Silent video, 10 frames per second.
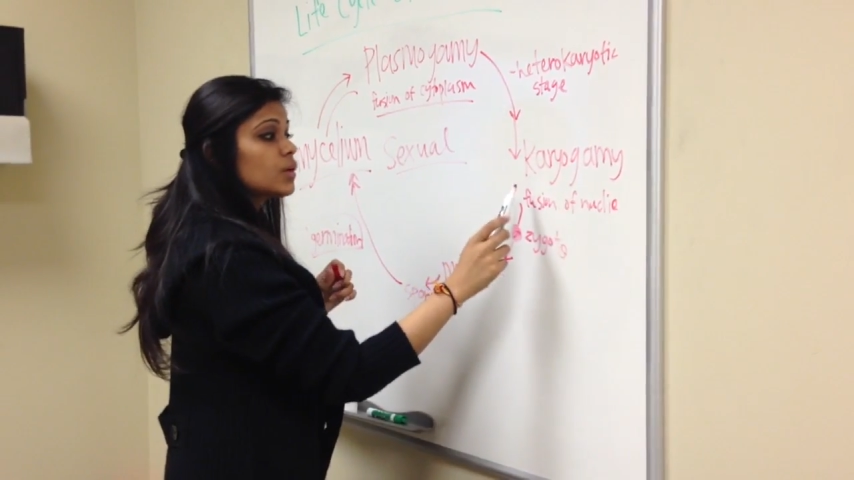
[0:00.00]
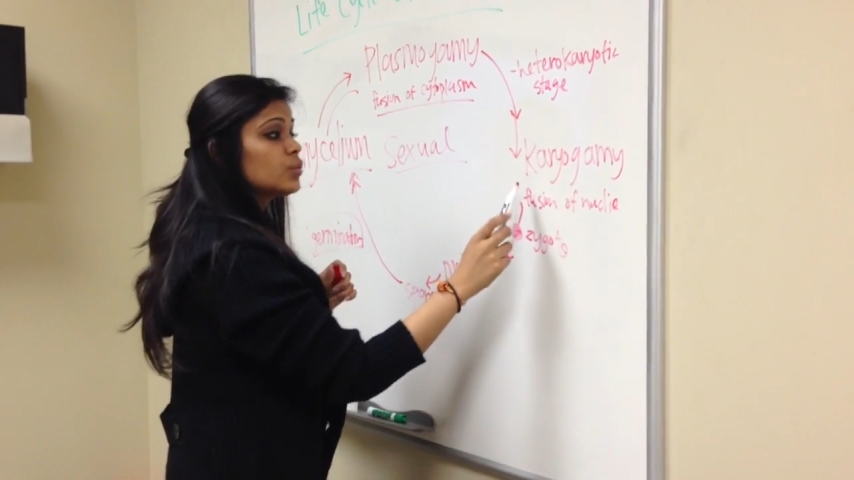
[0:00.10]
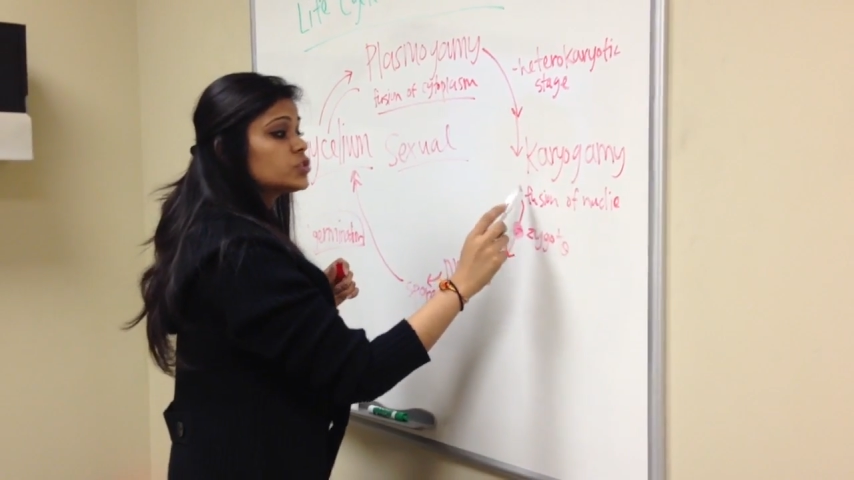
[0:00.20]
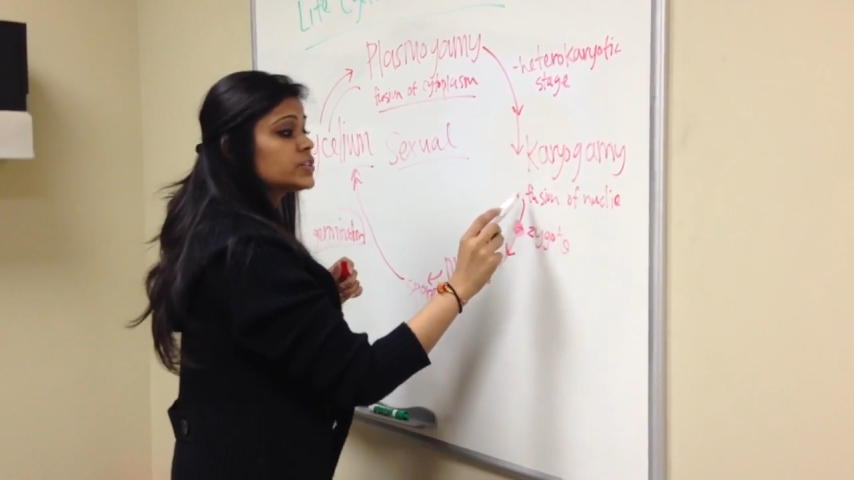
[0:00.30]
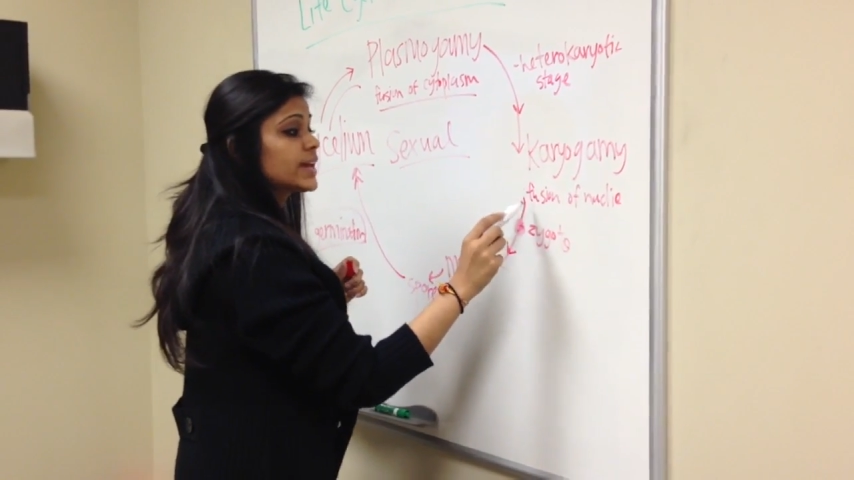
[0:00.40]

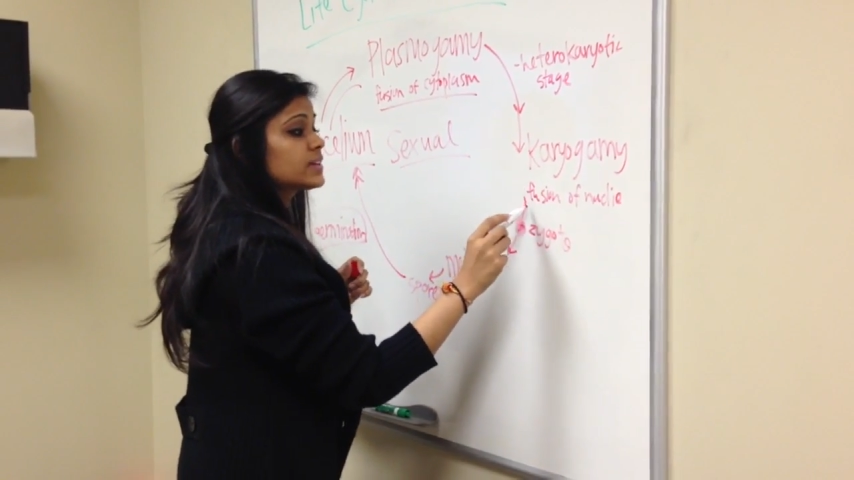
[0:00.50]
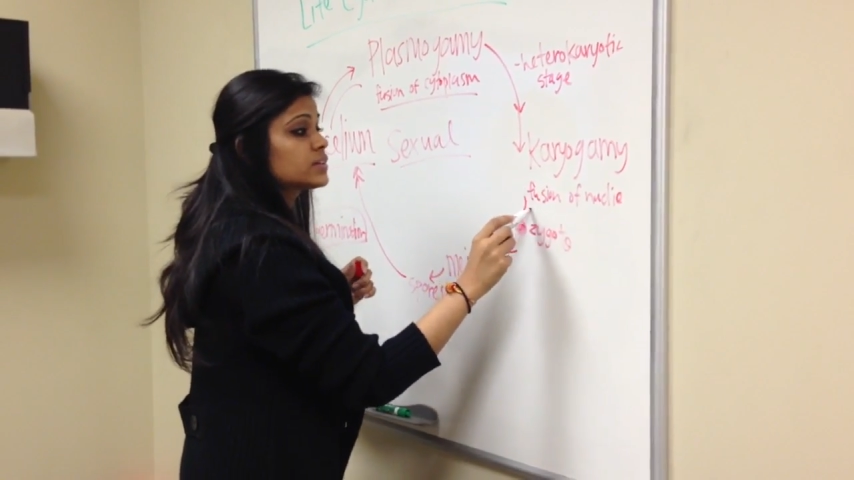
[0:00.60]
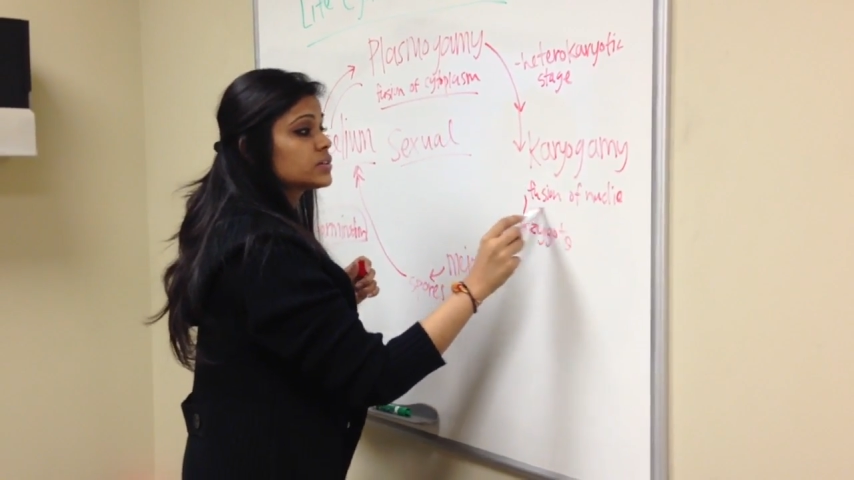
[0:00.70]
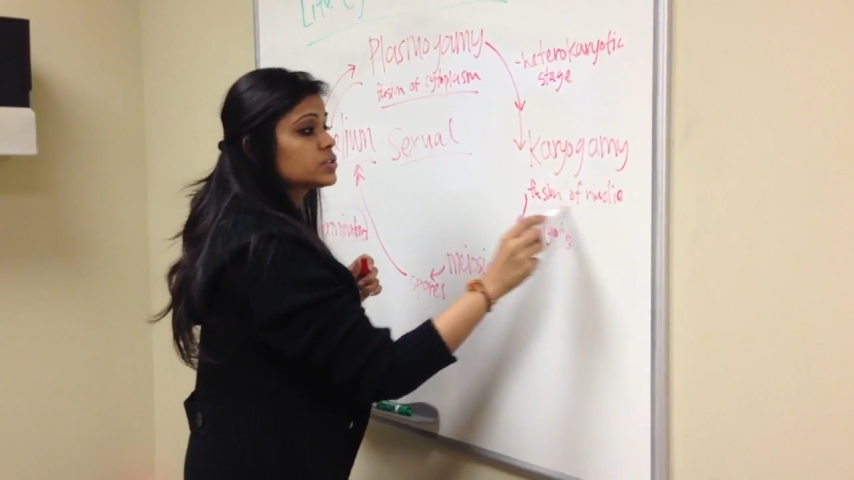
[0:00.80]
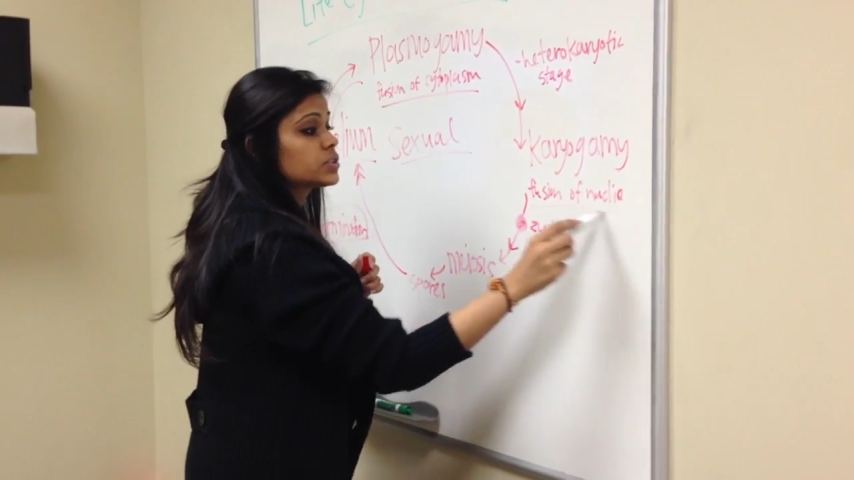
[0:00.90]
which takes
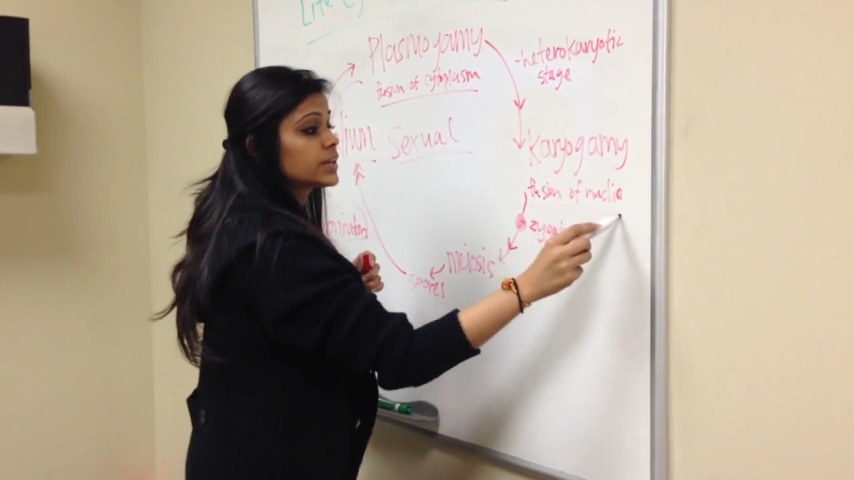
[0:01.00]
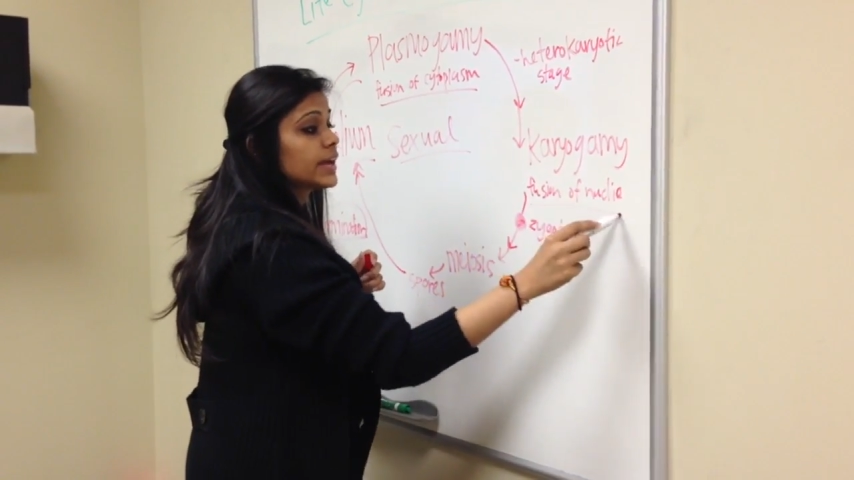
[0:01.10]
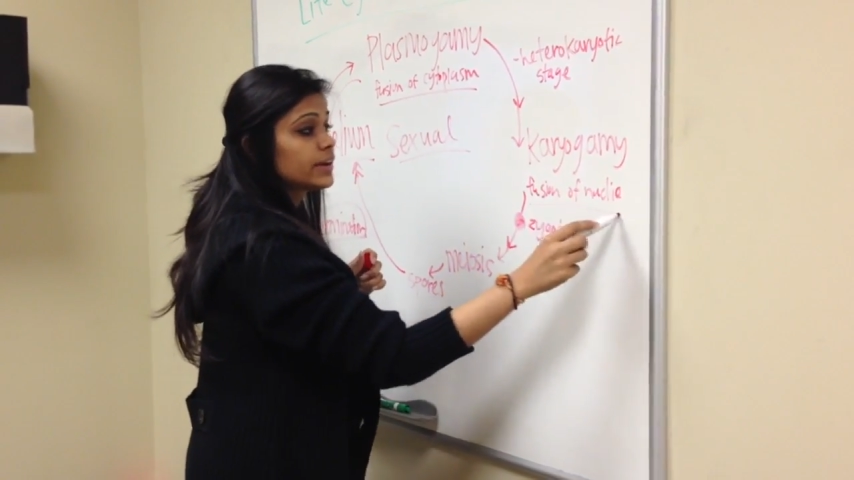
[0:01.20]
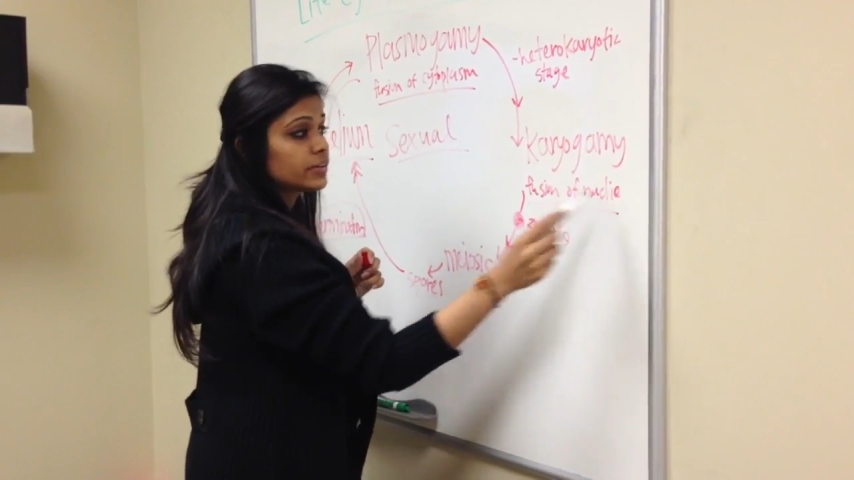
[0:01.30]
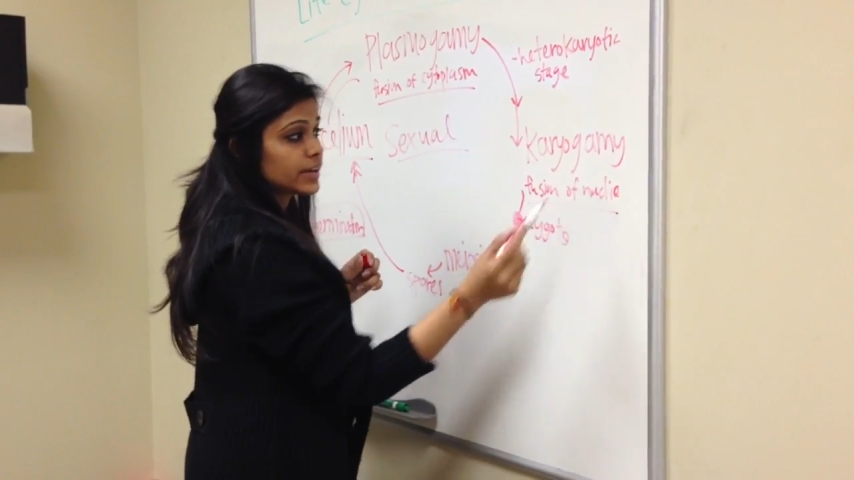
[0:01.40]
us to
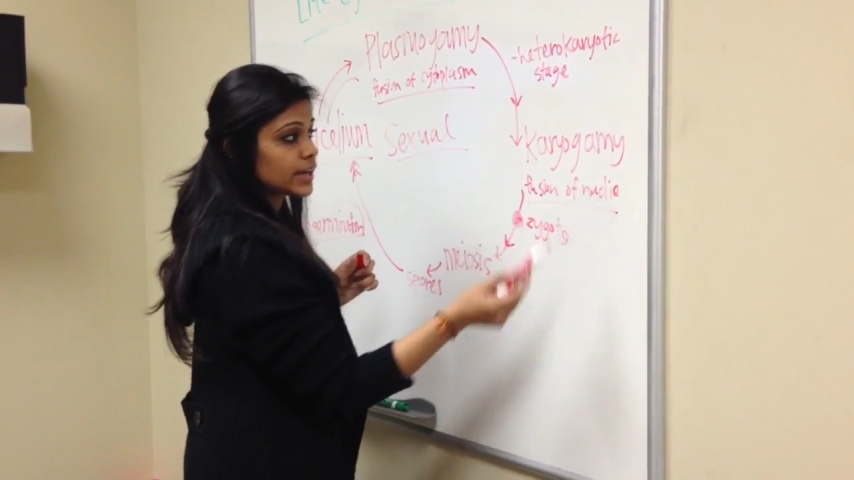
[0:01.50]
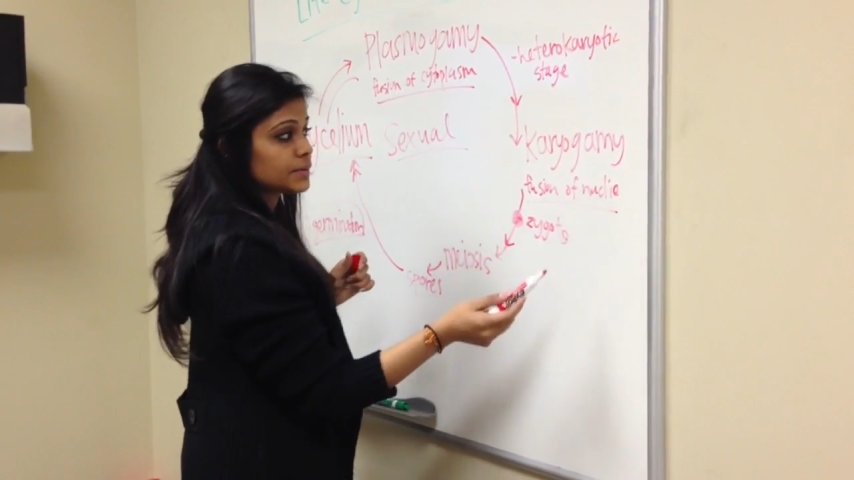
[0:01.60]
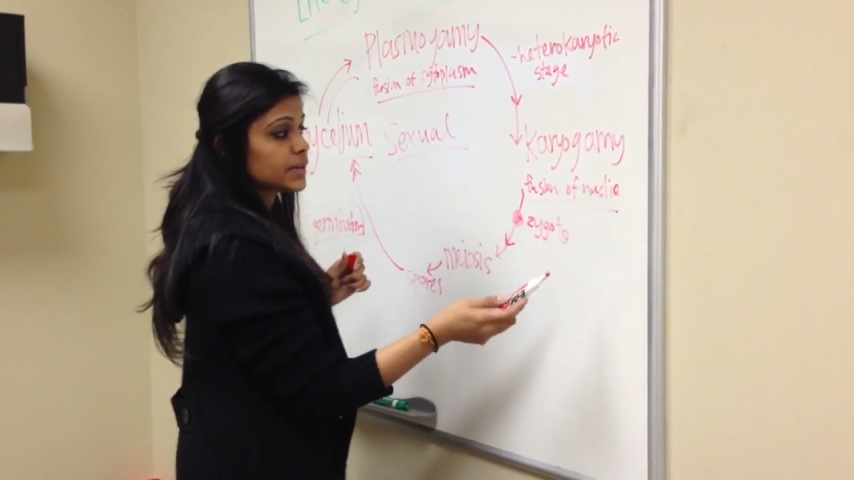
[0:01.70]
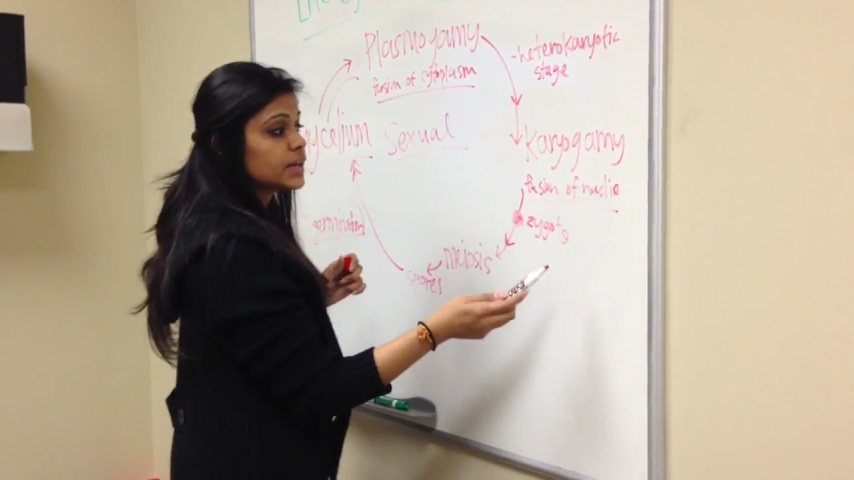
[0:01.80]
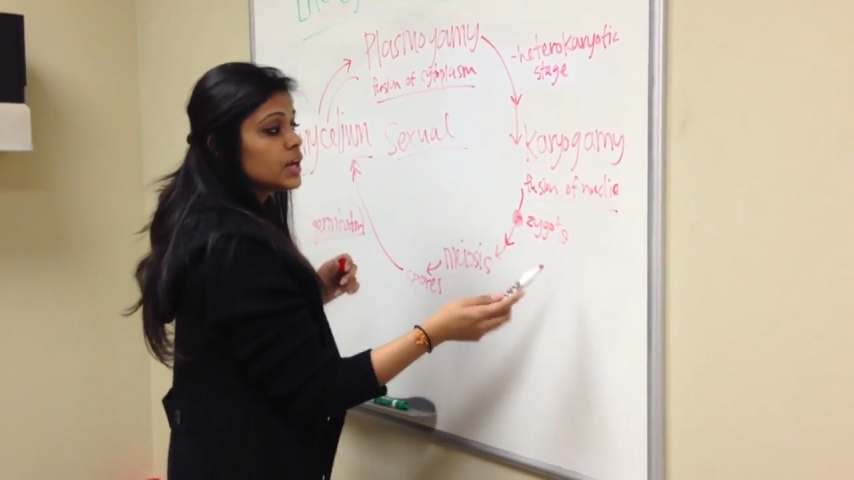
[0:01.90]

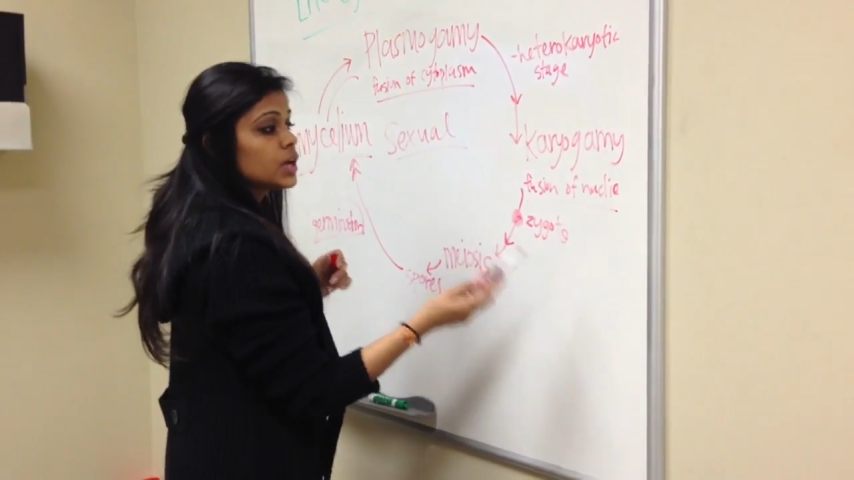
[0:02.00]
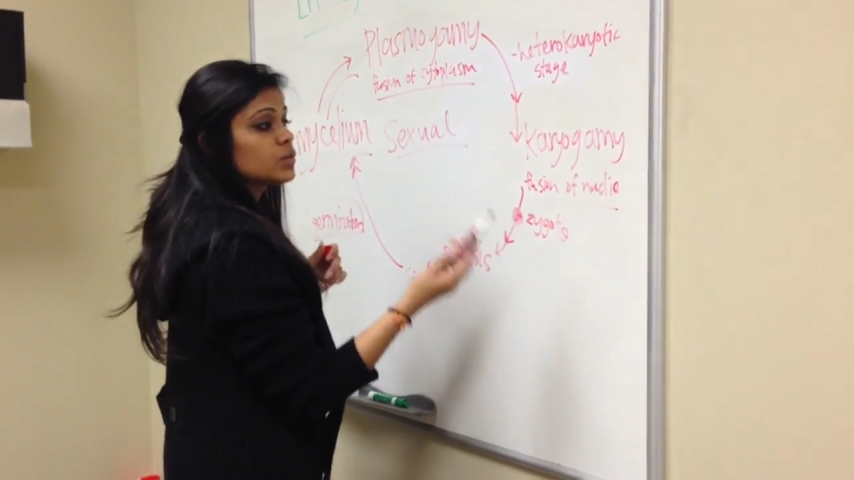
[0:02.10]
karyogamy,